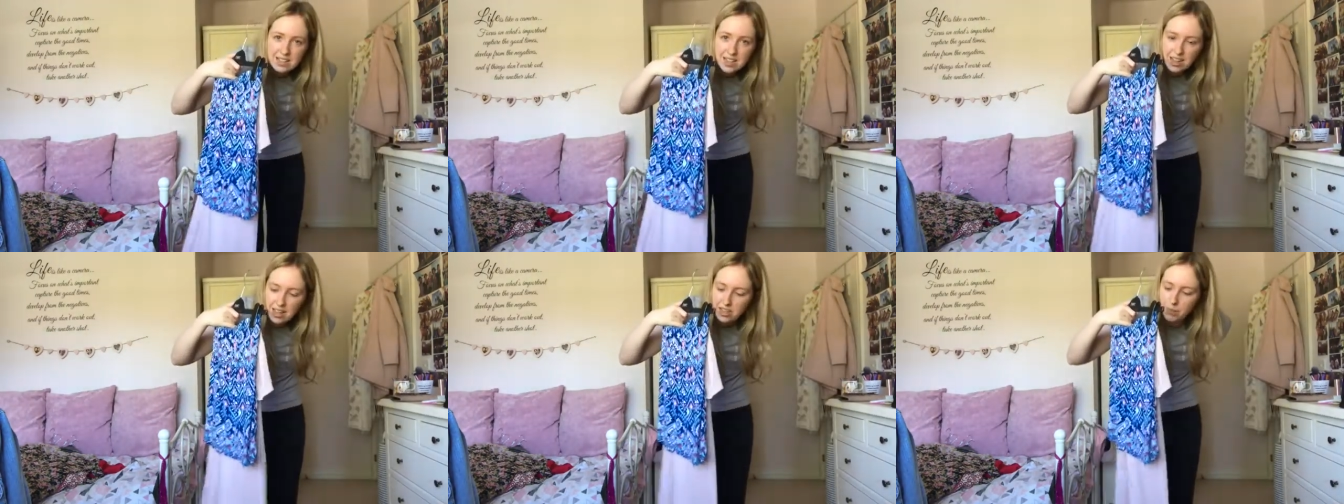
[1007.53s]

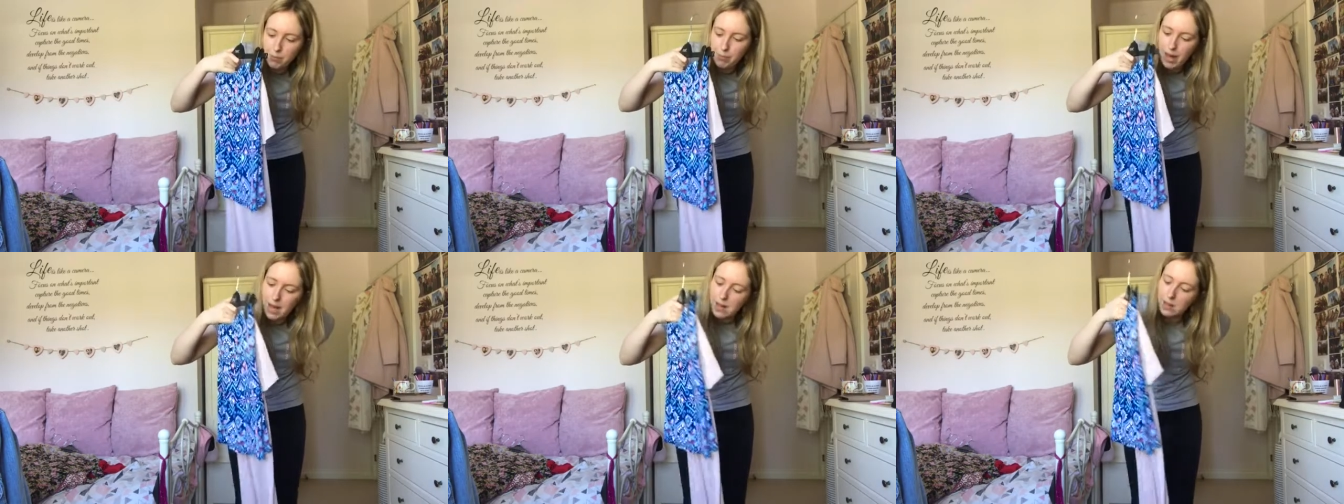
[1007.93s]
thing at the
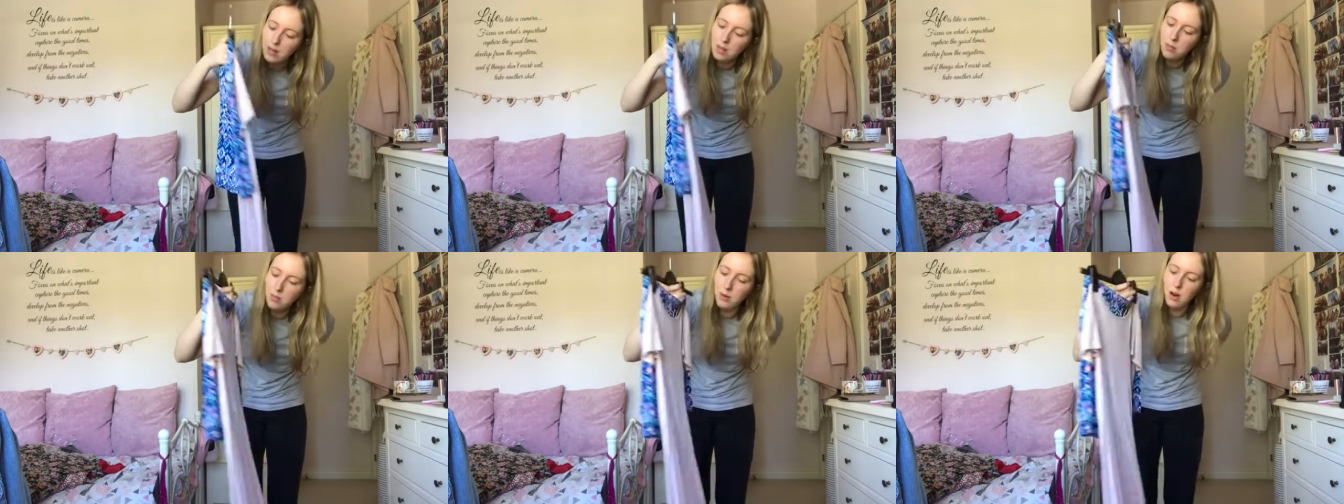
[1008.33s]
back,
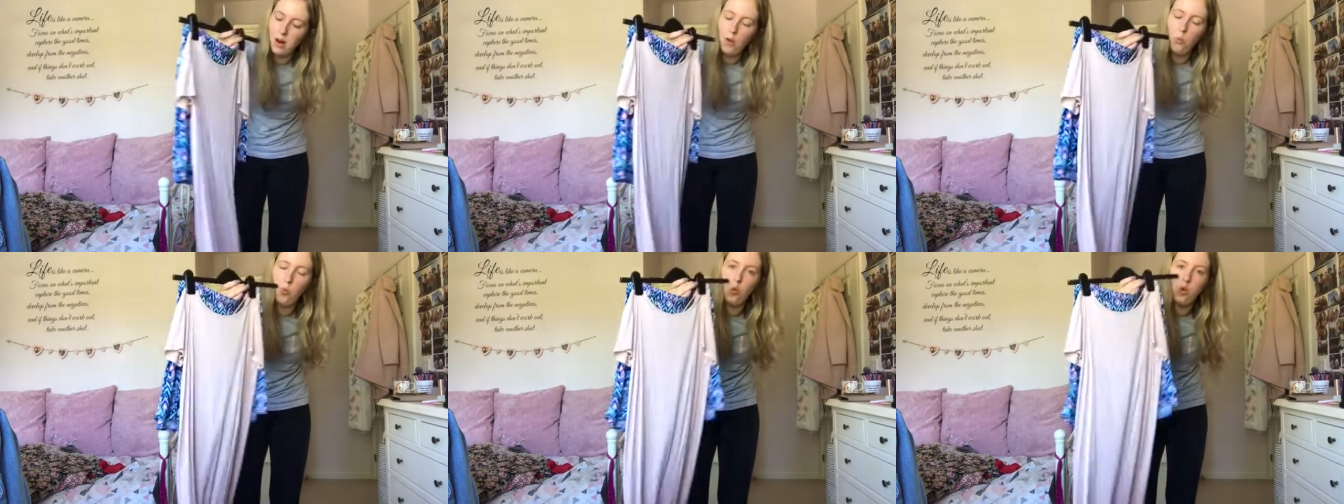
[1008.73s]
but I
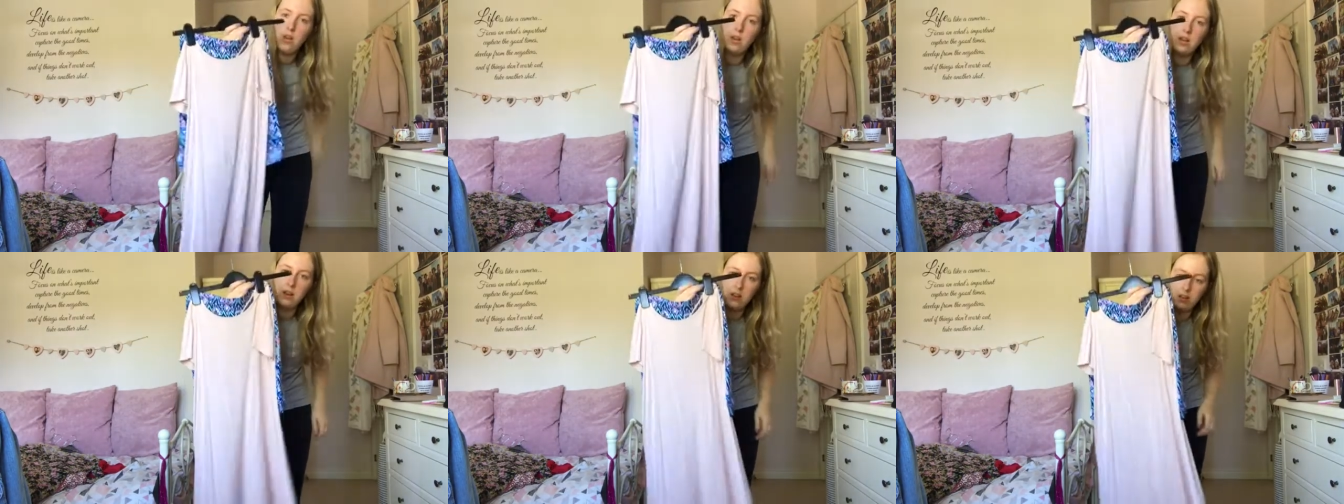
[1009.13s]
wore
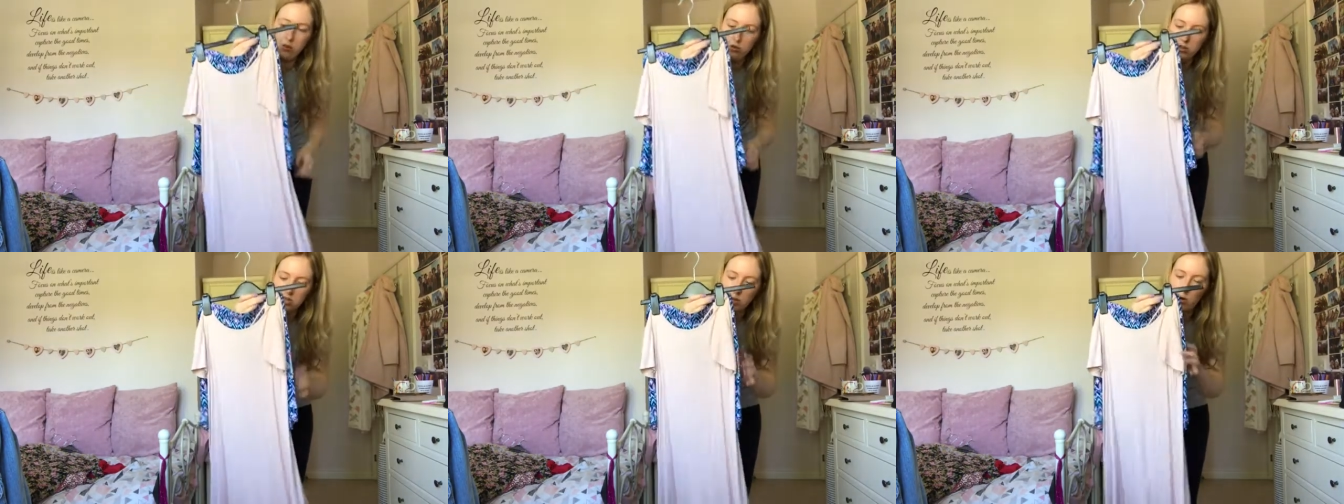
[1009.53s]
it on
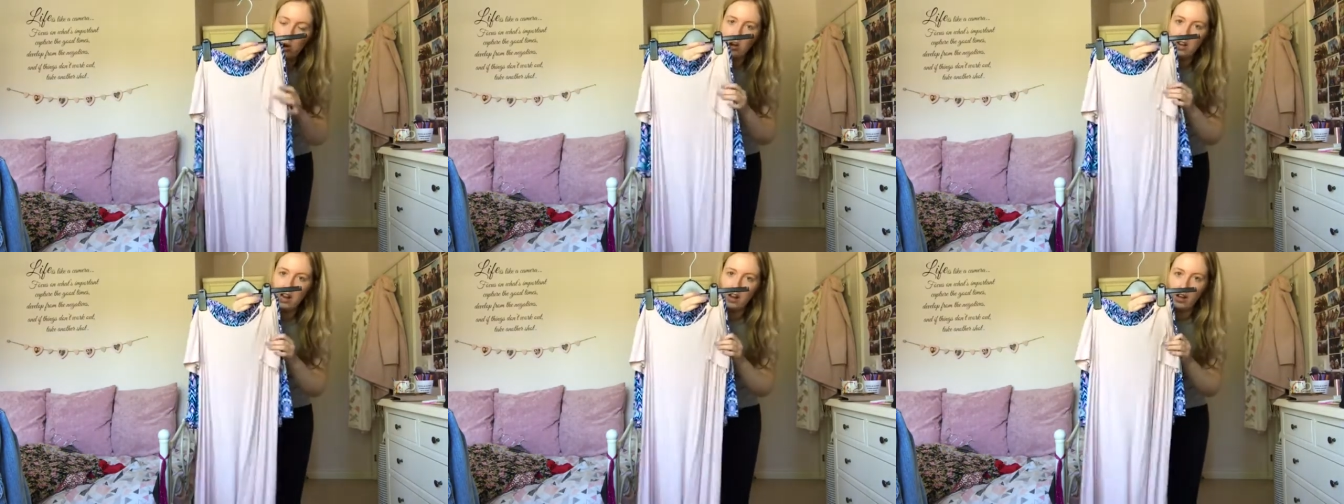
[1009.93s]
a summer
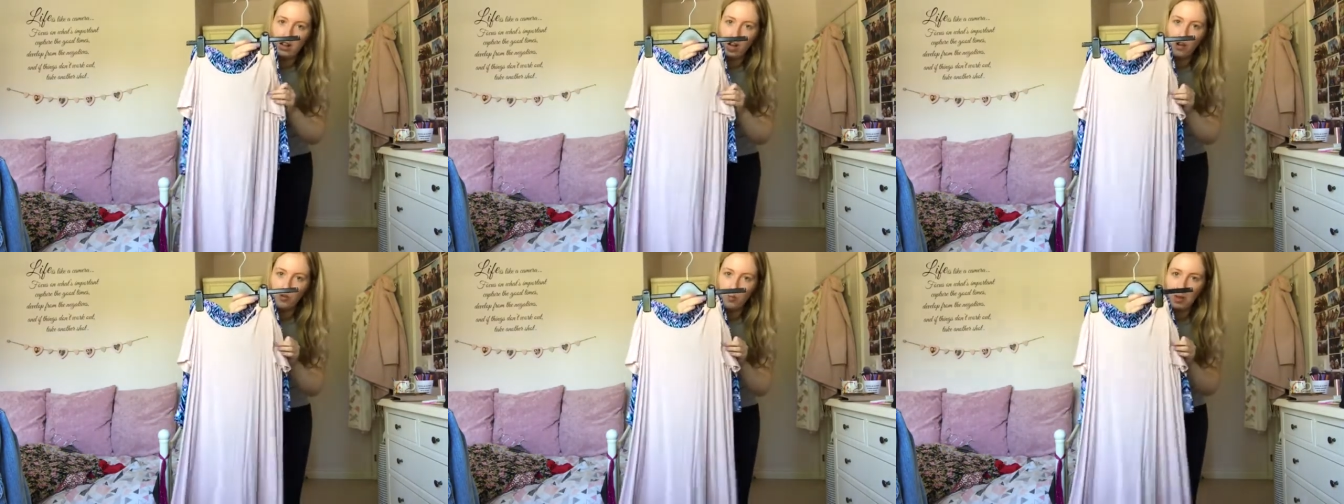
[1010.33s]
holiday like
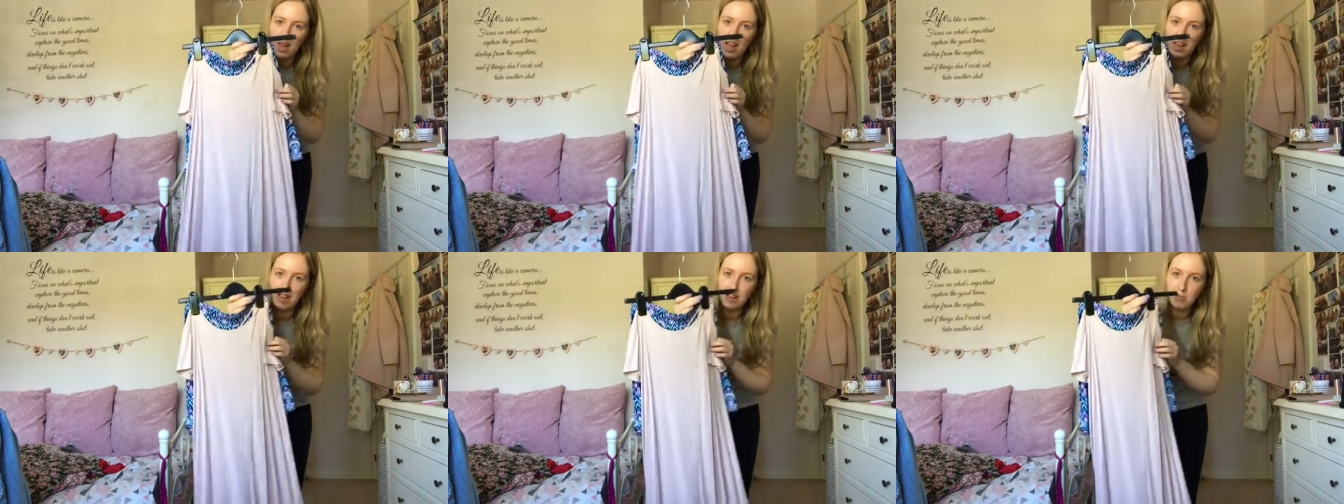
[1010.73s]
over
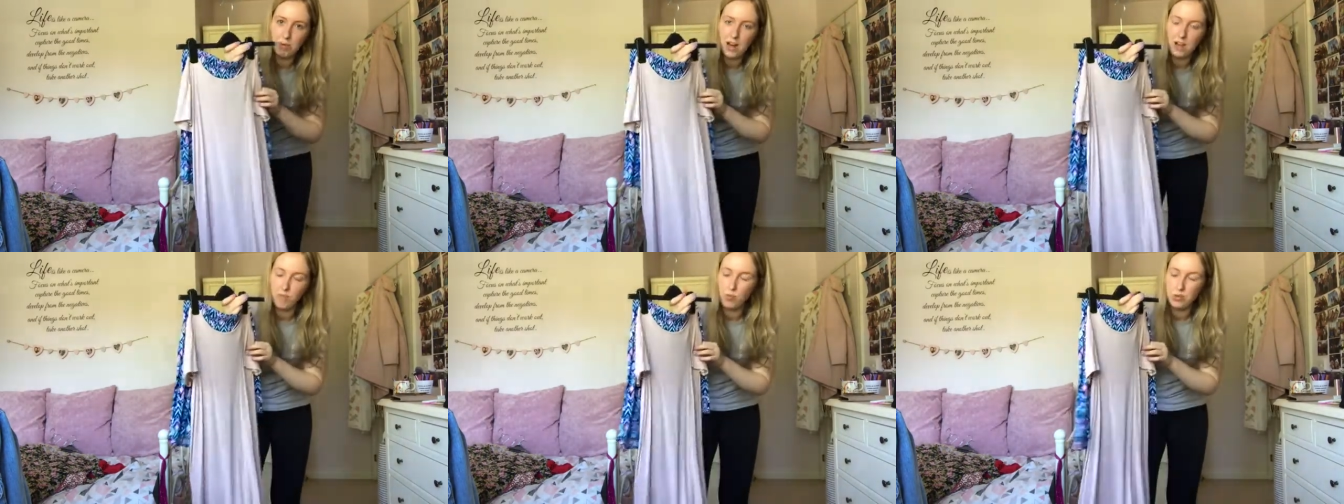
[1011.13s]
bikinis, but I
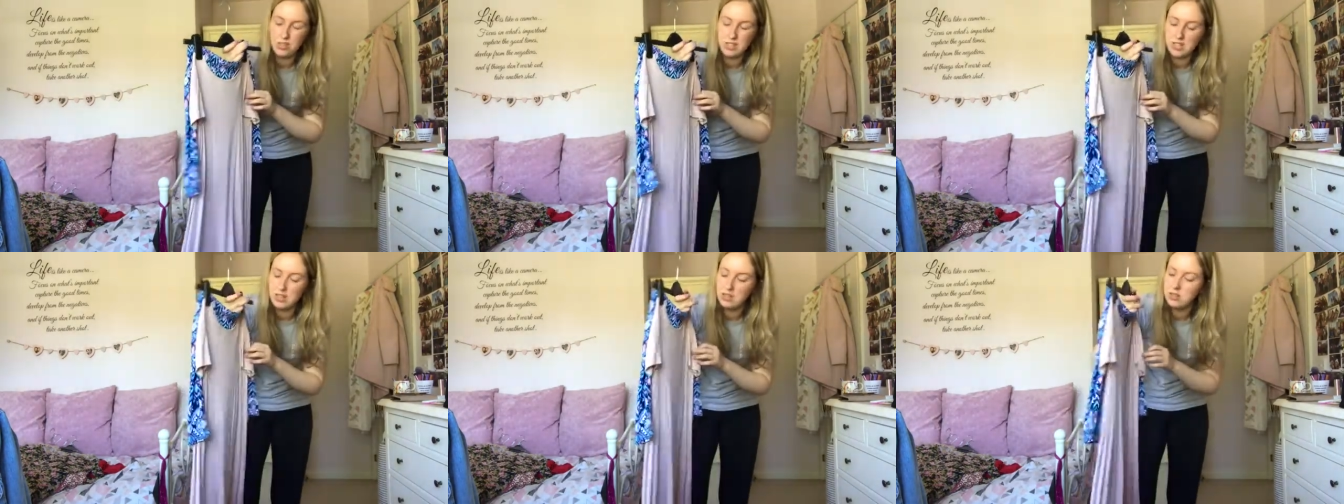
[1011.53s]
haven't worn it
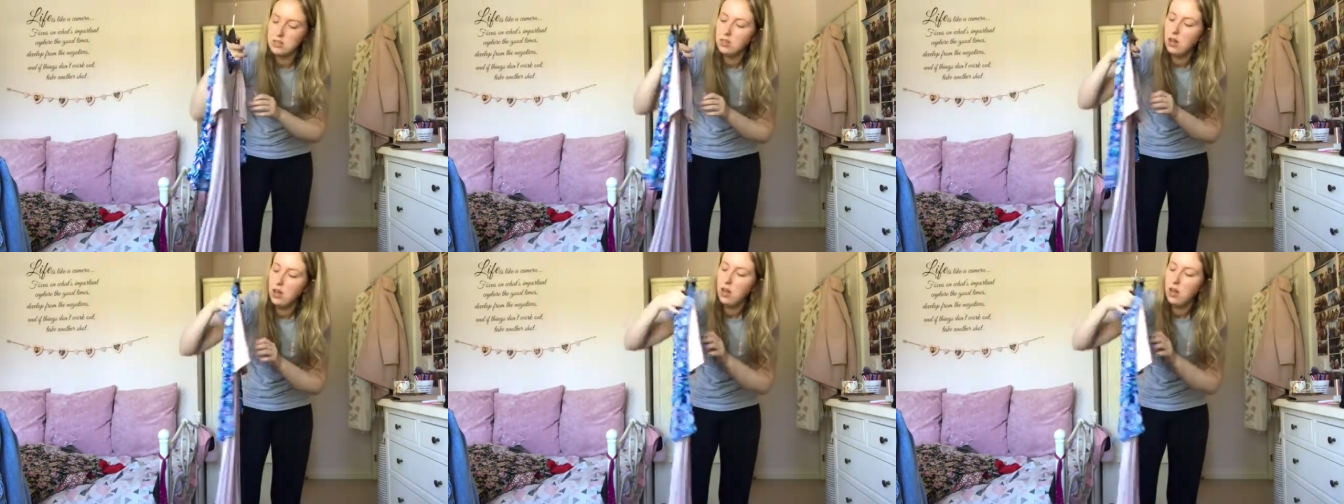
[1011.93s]
since.